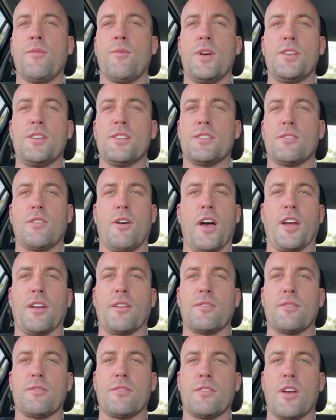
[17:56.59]
We just like
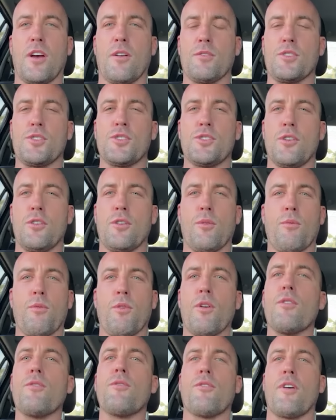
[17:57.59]
go and shoot a
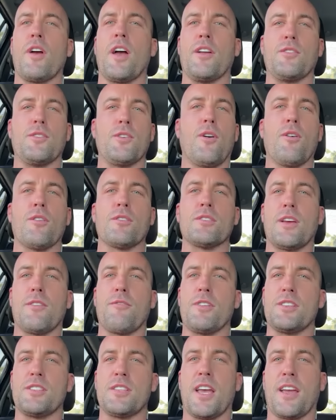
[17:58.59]
roo for our dogs
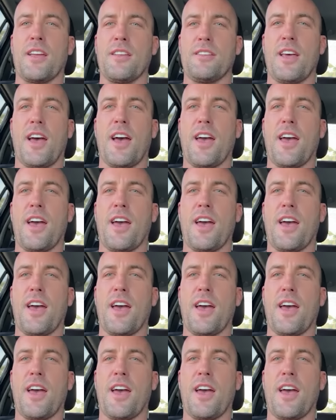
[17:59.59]
every second